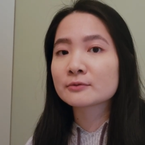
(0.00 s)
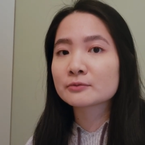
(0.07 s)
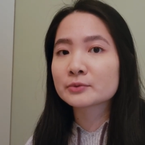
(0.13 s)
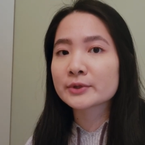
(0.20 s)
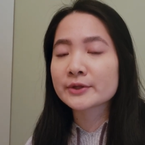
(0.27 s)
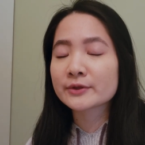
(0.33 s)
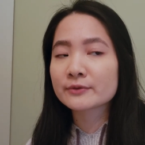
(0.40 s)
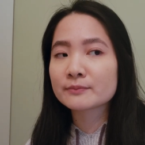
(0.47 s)

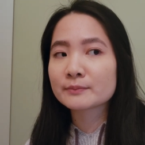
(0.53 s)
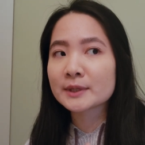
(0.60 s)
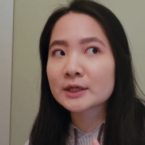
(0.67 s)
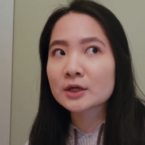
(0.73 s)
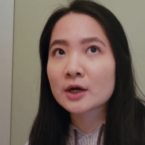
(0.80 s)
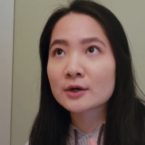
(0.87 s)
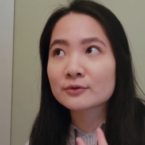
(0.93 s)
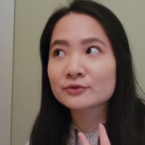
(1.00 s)
with me
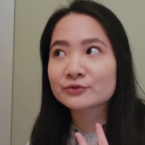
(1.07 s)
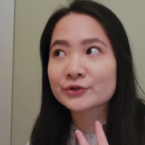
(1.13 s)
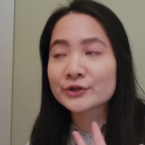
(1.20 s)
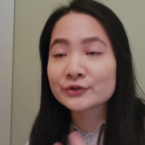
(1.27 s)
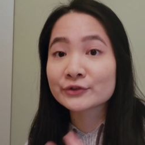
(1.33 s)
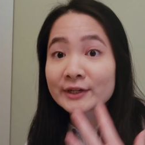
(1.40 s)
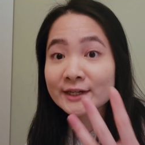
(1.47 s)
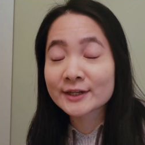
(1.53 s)
not
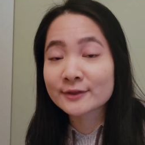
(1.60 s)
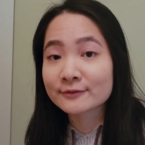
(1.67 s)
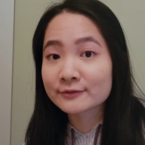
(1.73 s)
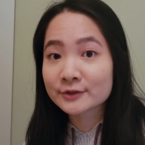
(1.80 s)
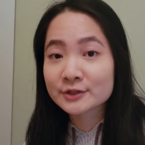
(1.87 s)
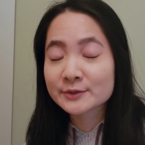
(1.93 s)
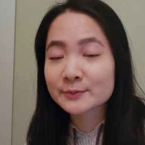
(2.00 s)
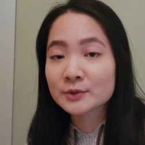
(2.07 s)
rereading the
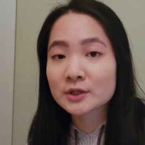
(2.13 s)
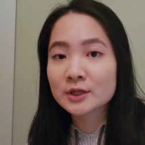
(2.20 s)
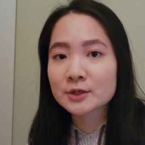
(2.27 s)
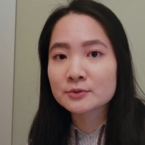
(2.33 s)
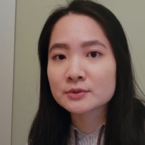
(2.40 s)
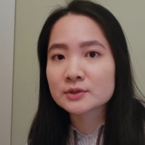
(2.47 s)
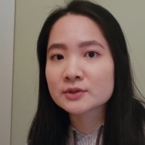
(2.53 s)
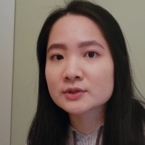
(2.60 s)
first book, it
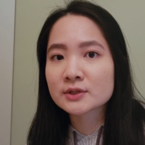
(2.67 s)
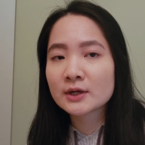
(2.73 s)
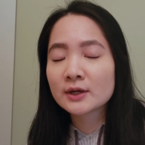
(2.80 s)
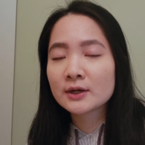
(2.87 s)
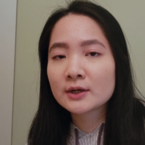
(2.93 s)
was